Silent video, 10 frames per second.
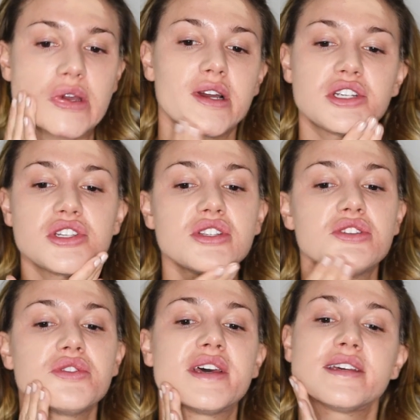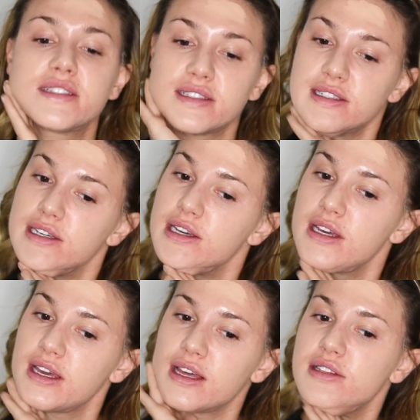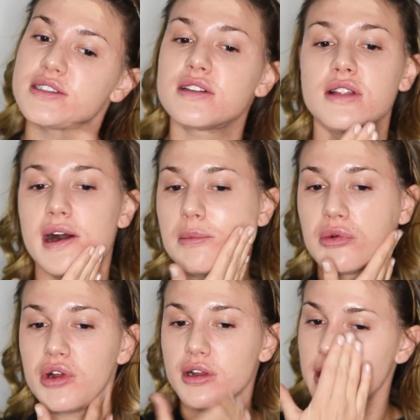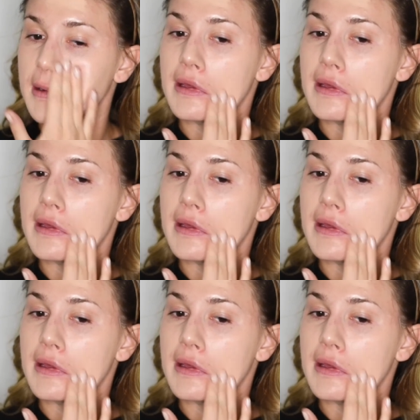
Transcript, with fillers: I just do this. It looks a lot more